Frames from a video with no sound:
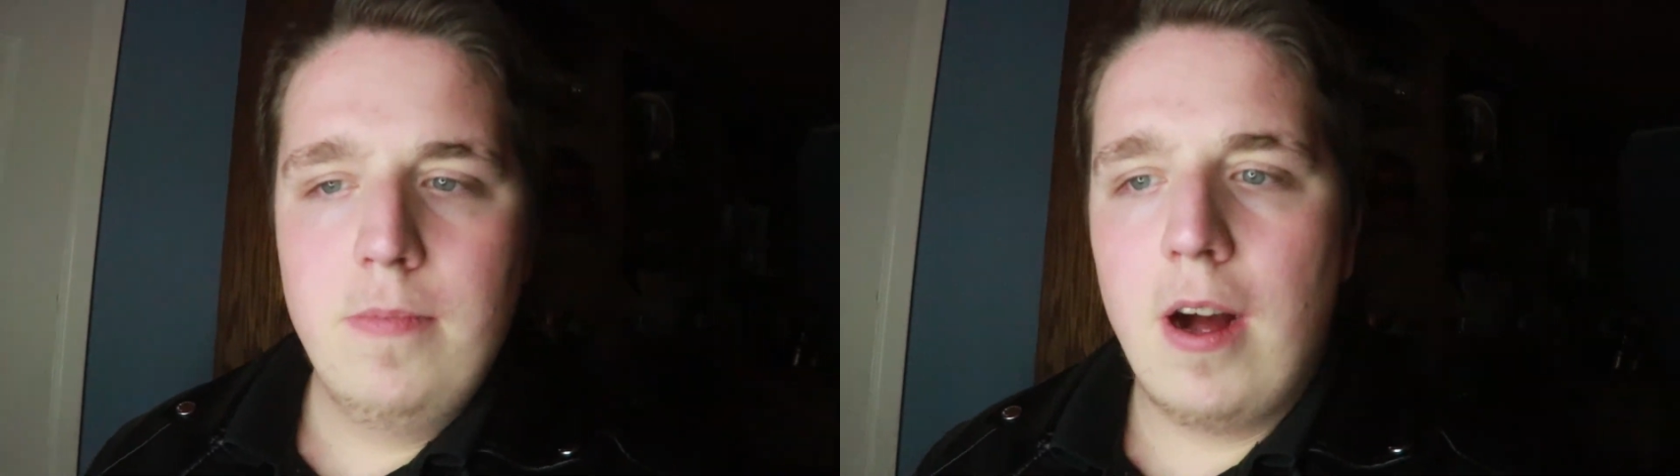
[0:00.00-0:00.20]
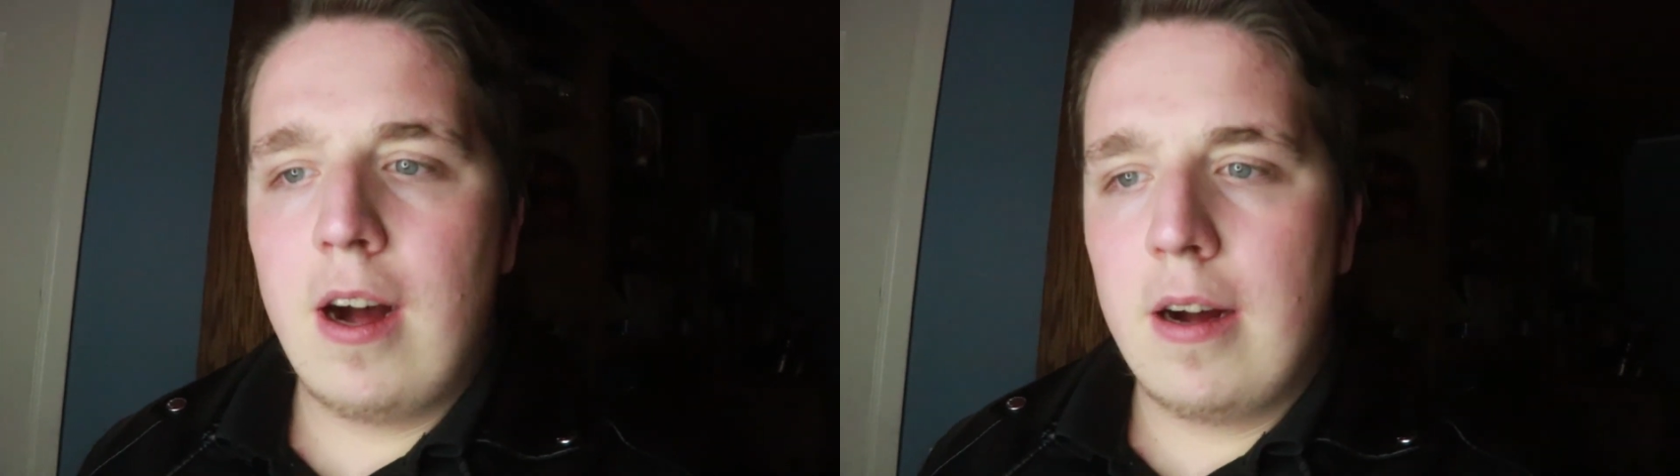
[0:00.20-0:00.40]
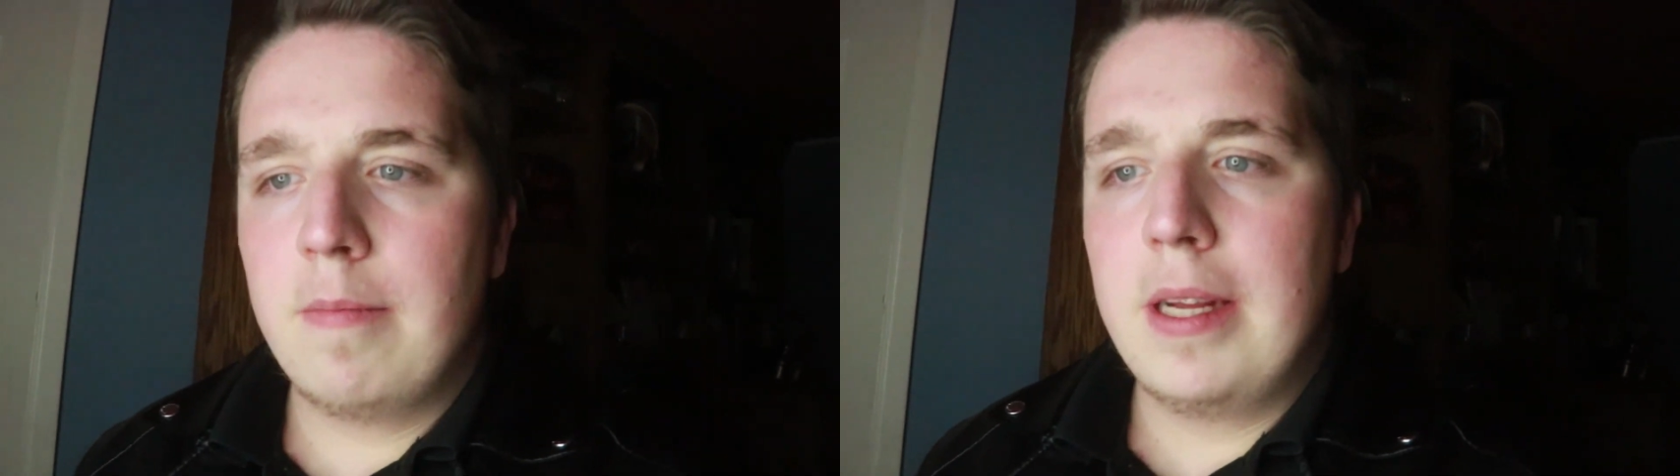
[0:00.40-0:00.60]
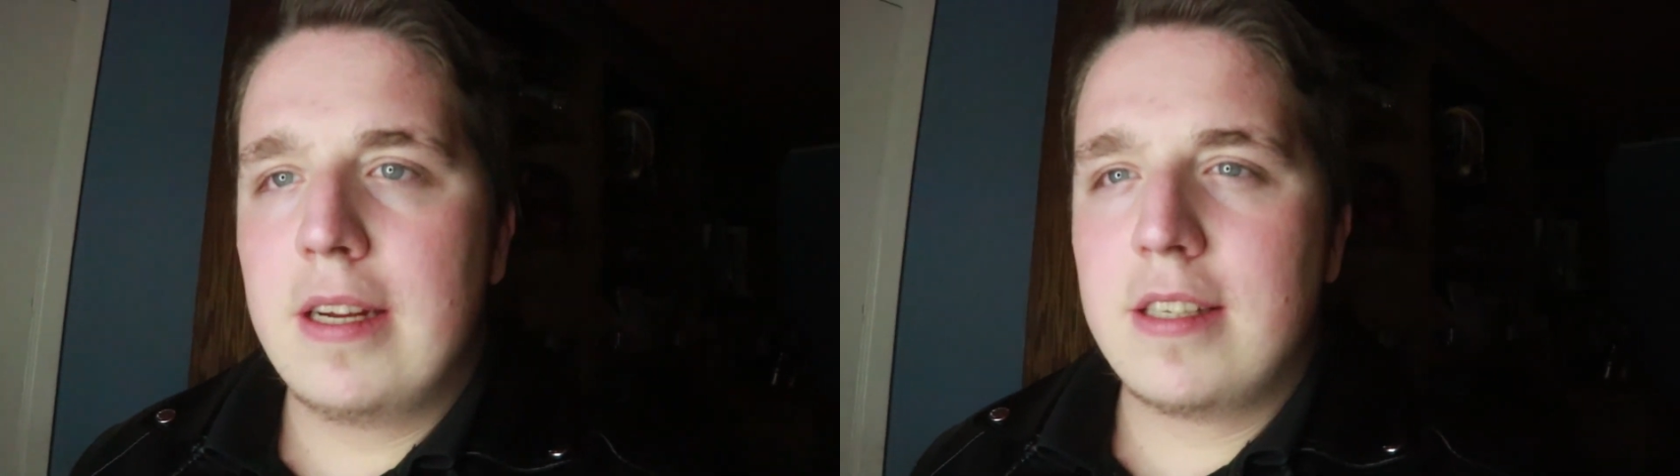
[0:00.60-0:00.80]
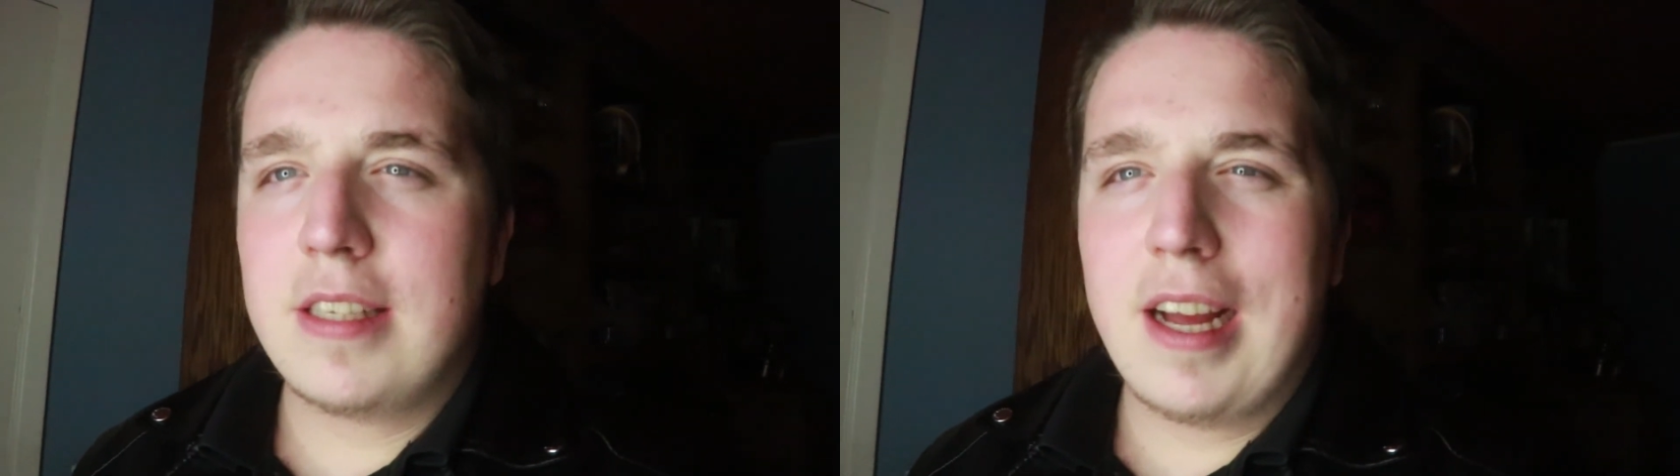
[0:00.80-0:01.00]
uh,
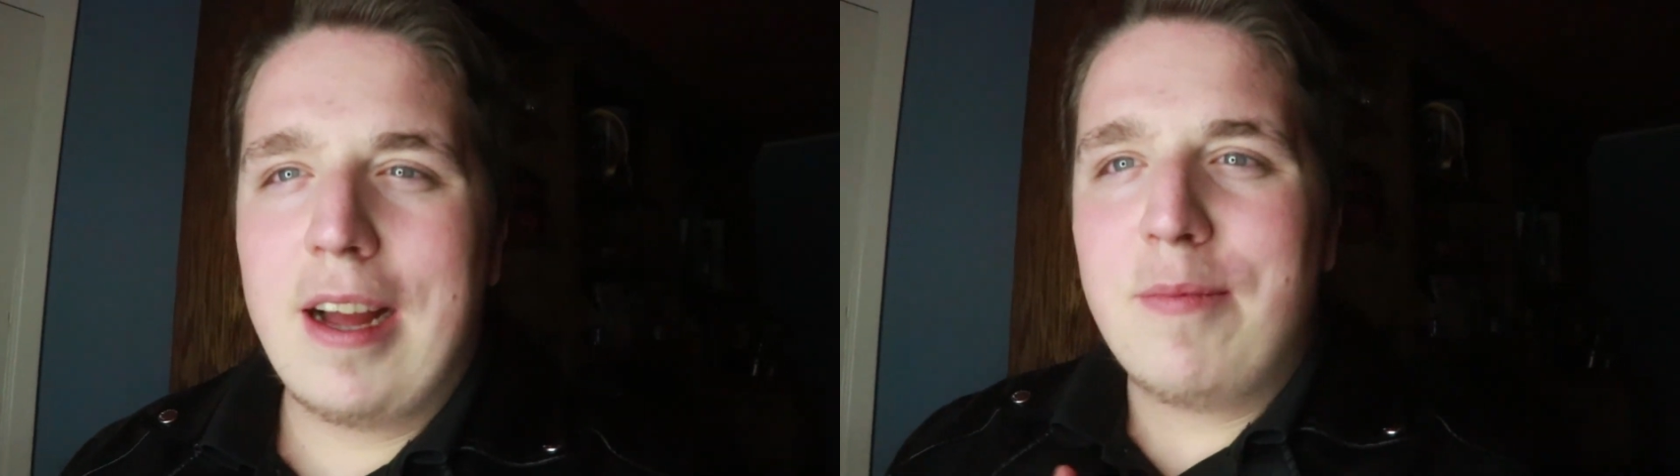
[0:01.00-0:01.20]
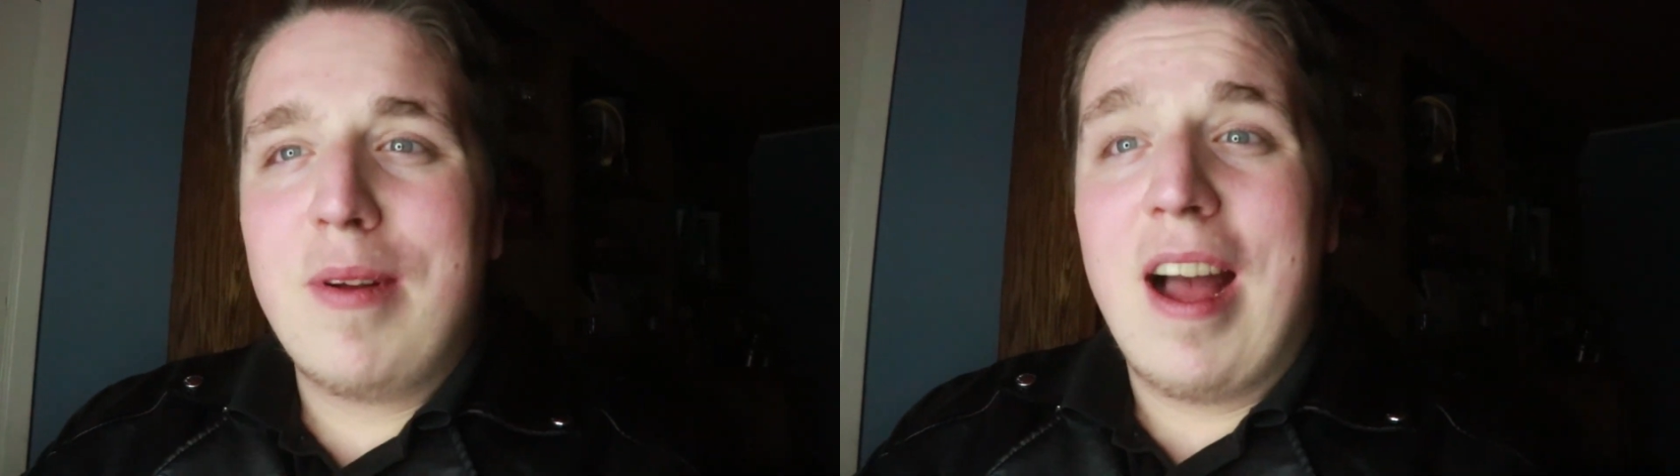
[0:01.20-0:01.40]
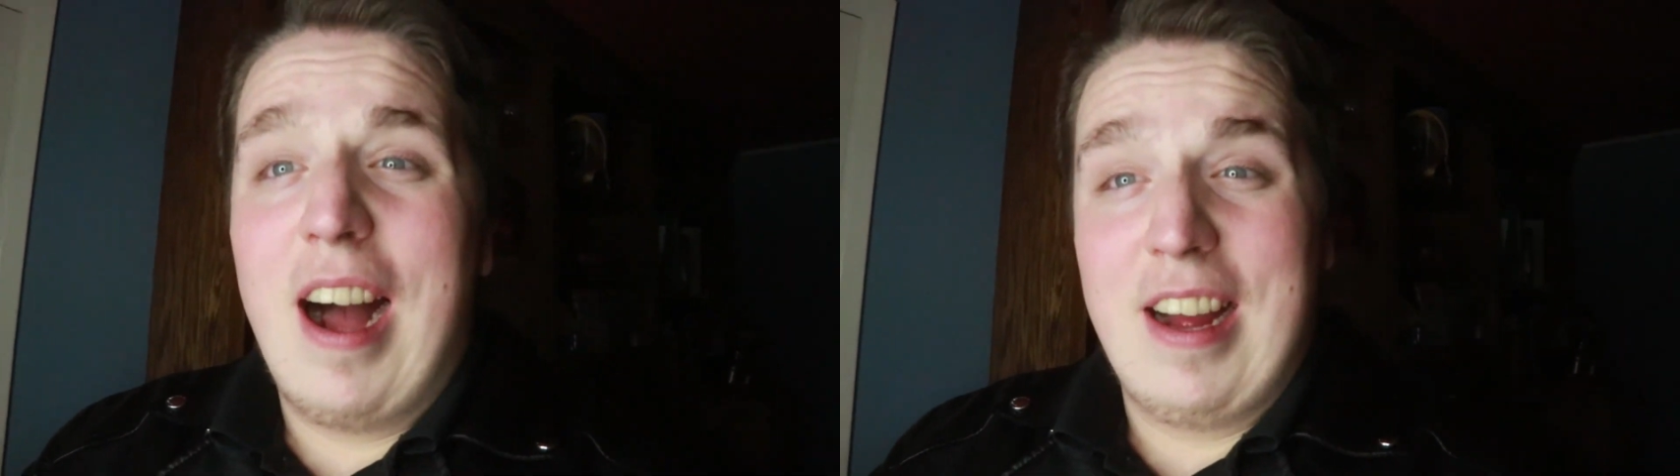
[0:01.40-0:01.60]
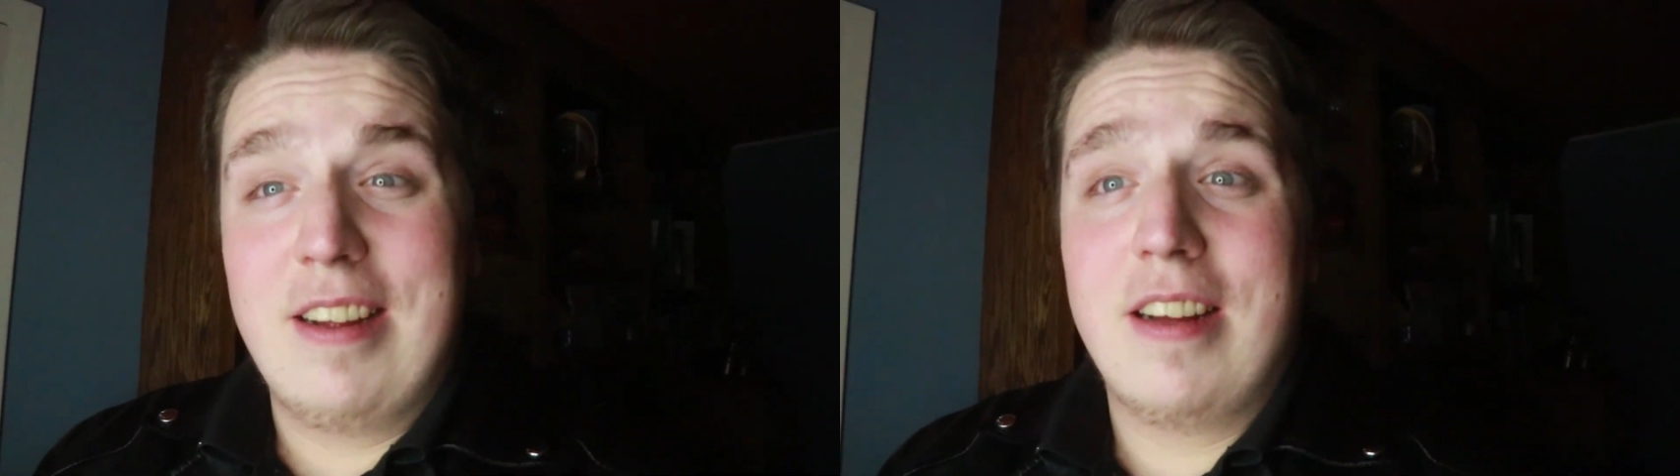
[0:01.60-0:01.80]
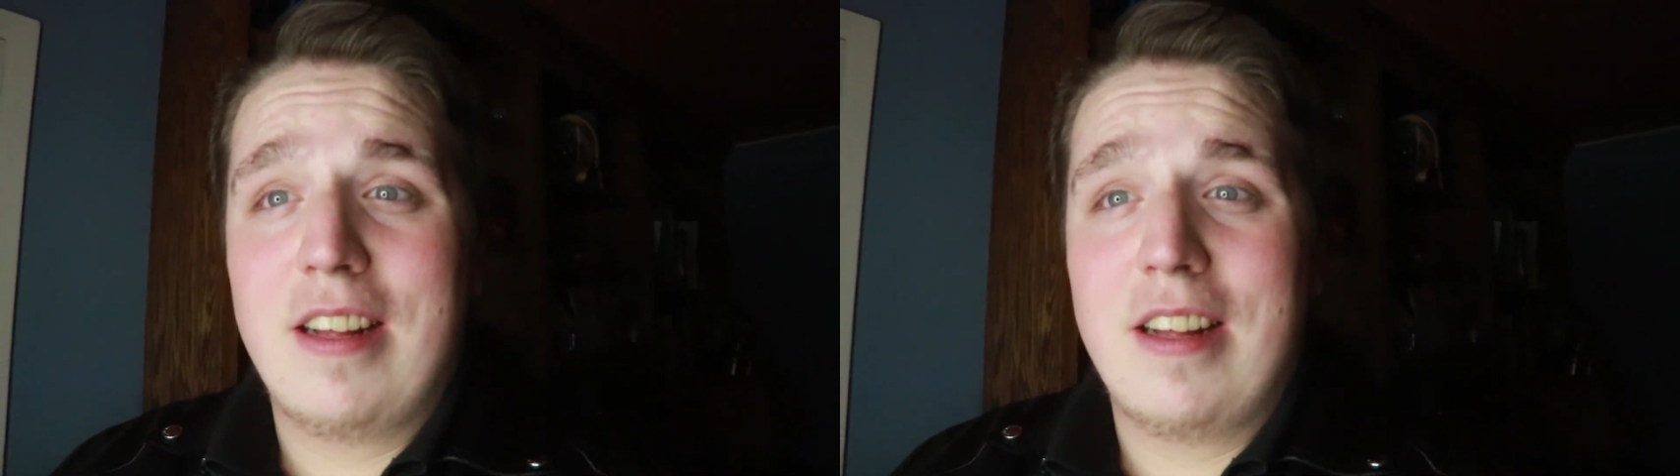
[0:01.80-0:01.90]
because I'm I